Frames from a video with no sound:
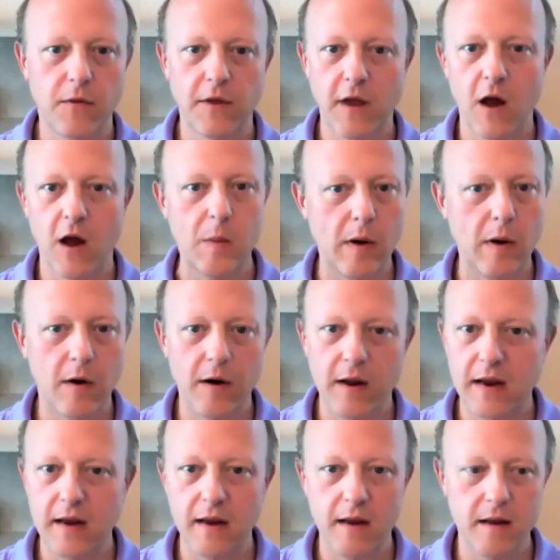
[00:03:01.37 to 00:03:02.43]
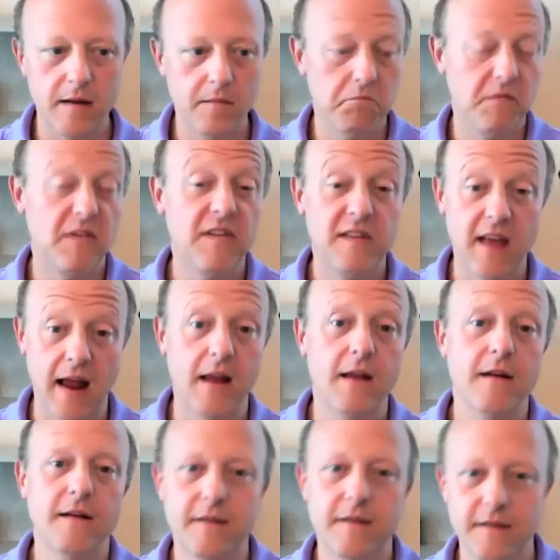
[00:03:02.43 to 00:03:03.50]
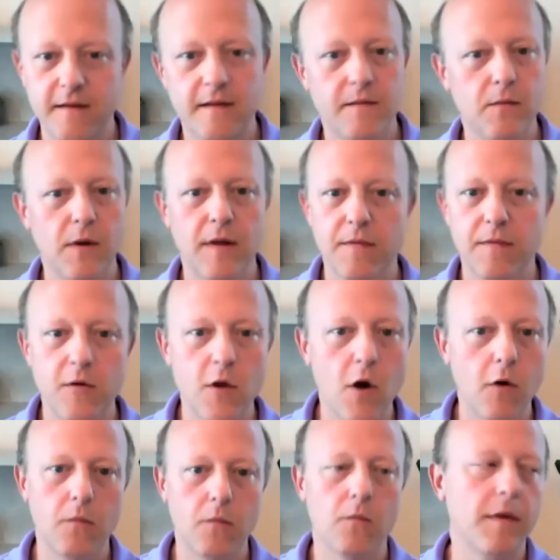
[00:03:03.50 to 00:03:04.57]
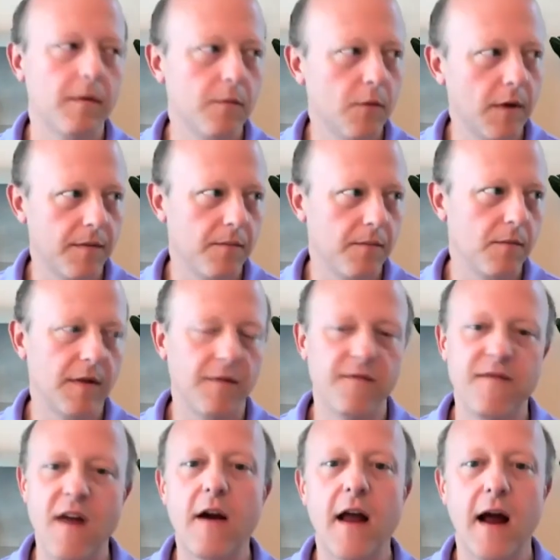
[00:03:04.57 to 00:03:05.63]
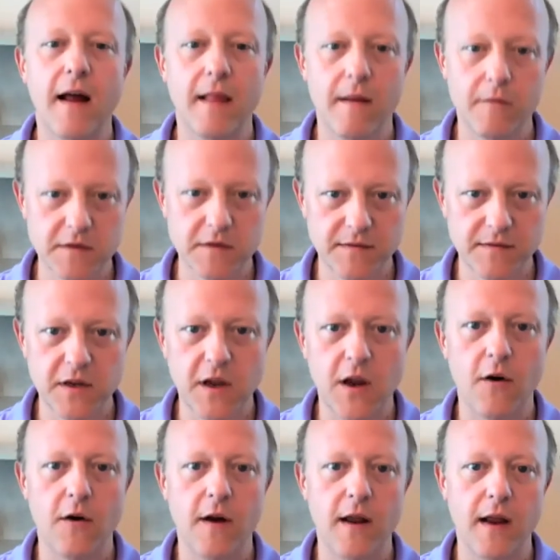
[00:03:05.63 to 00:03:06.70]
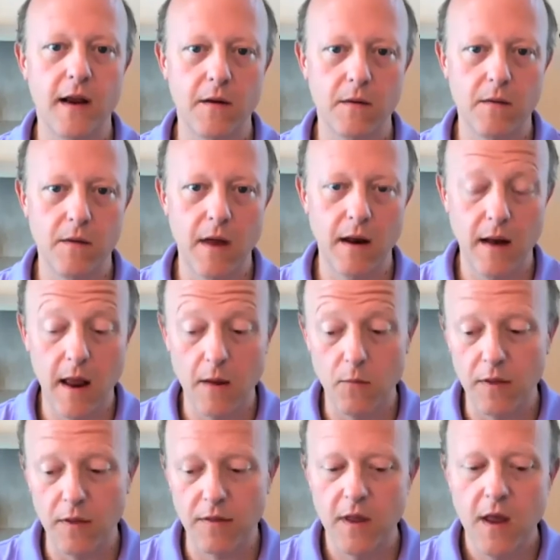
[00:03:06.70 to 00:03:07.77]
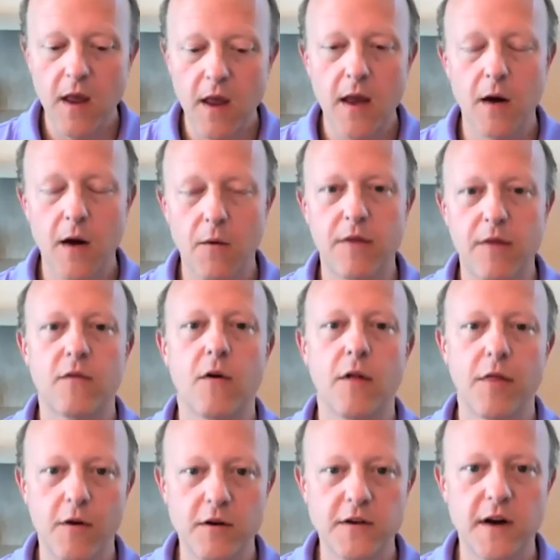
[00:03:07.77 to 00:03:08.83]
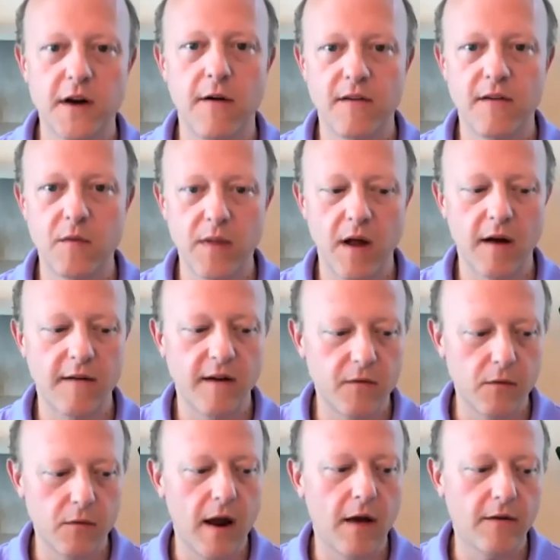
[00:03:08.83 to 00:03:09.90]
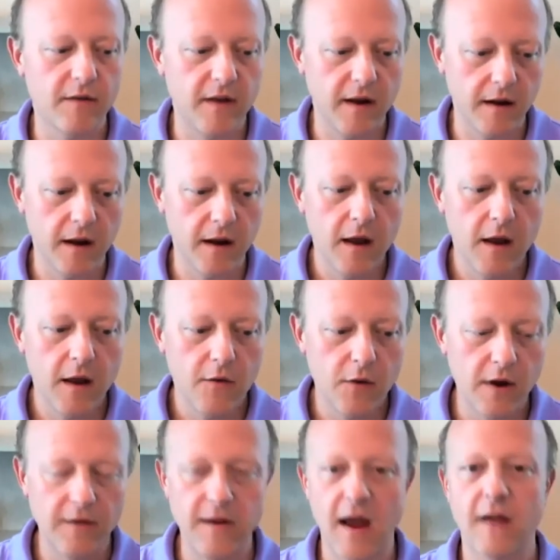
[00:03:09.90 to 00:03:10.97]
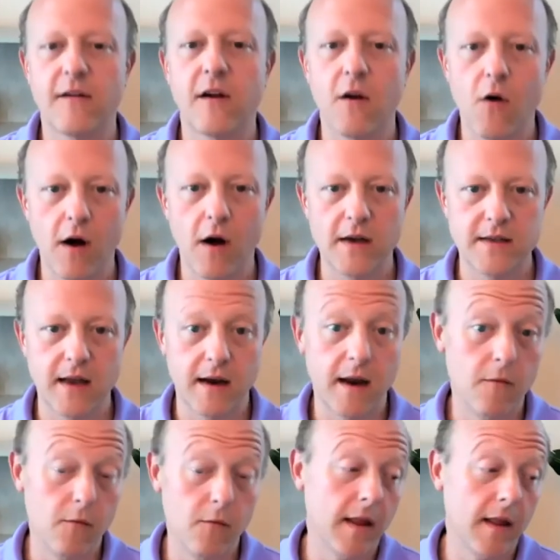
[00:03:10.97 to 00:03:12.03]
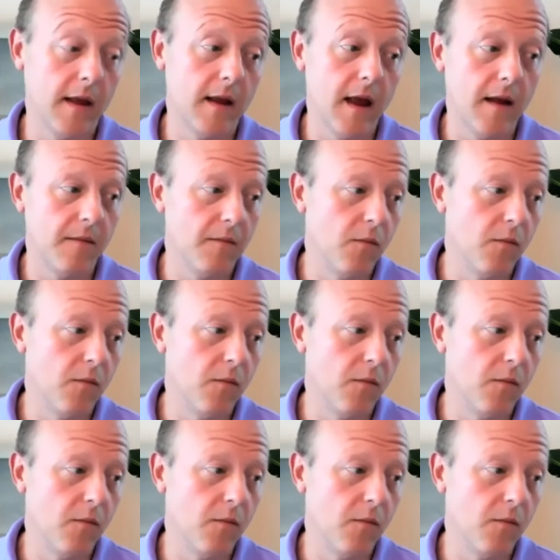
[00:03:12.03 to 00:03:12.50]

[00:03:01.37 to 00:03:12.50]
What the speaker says: counterparty in seconds with with very high levels of security, and with sort of third generation blockchains, we're now seeing transaction costs that can really get